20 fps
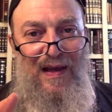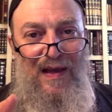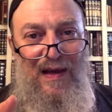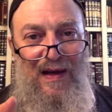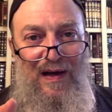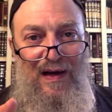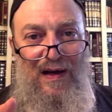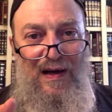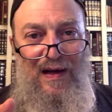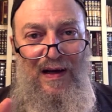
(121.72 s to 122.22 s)

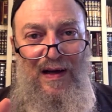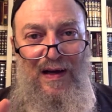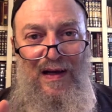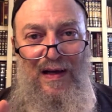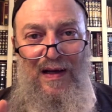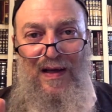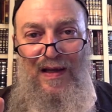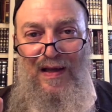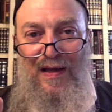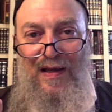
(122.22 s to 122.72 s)

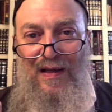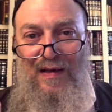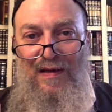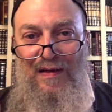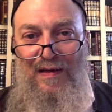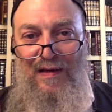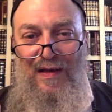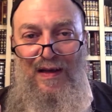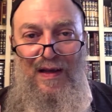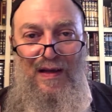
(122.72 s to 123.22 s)

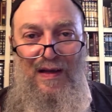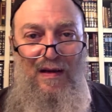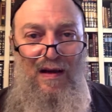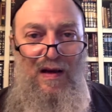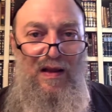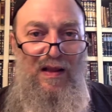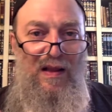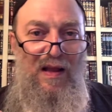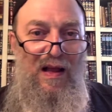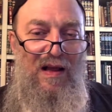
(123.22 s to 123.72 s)
and
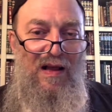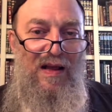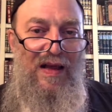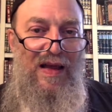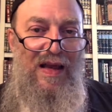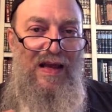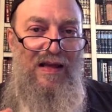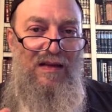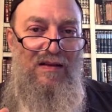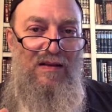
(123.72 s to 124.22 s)
I'll
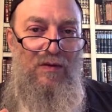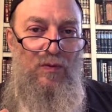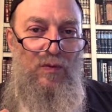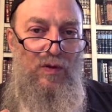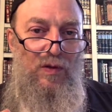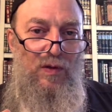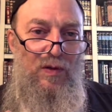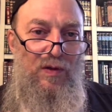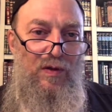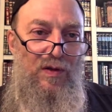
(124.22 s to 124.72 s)
add the
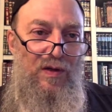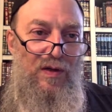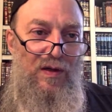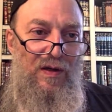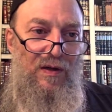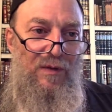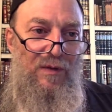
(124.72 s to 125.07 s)
word